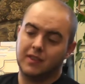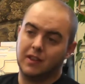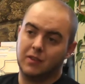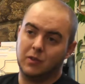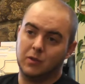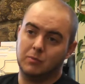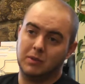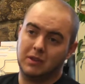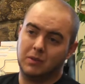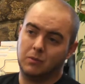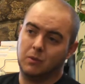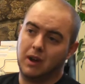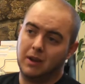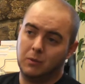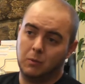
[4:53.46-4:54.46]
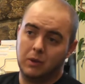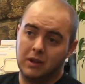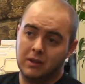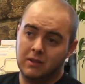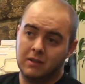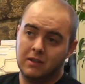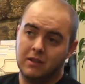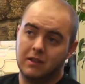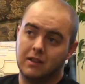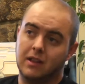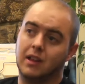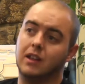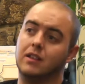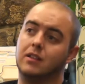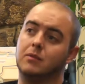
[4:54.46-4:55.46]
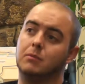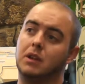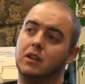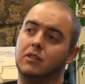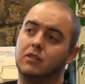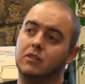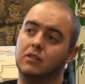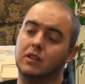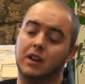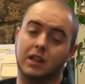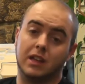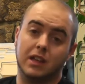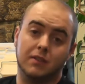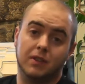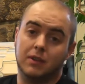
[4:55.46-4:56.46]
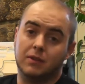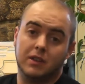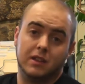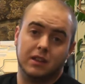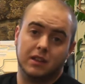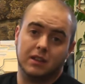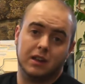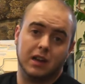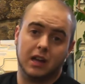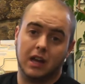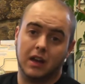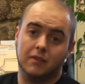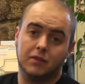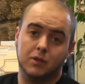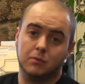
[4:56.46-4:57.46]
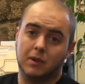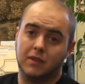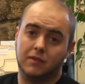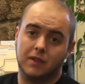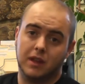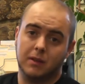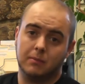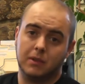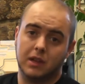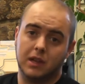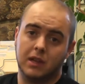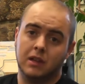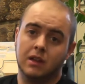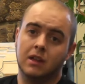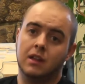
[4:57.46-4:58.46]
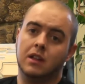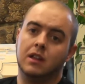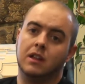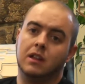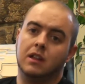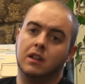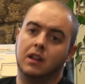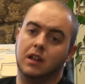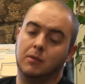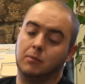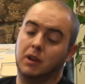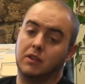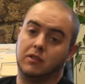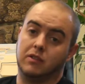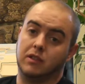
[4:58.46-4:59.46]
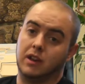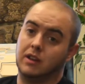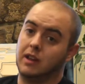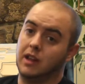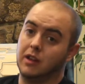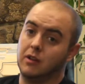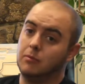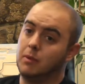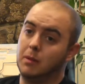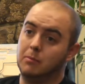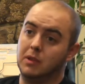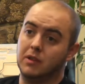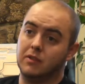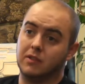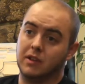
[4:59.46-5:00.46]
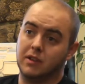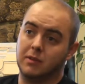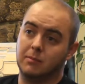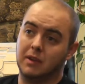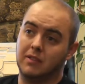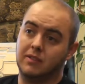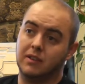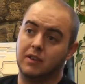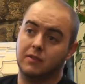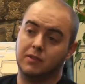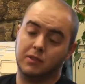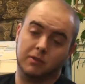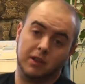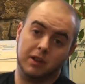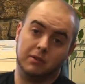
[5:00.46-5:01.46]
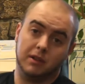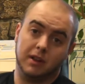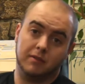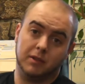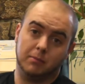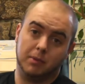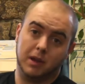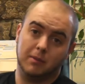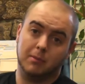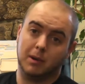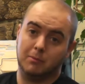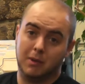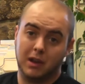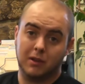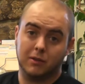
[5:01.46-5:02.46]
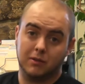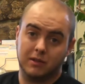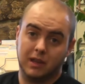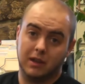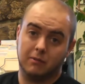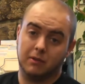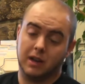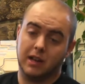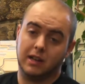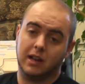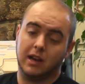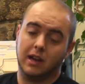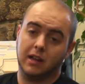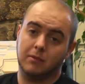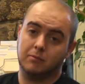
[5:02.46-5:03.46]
They told me to write a will and to make sure that I give everything that I have to my family, and make sure that I take all my bills onto myself so they don't have to pay my medical debt when I die.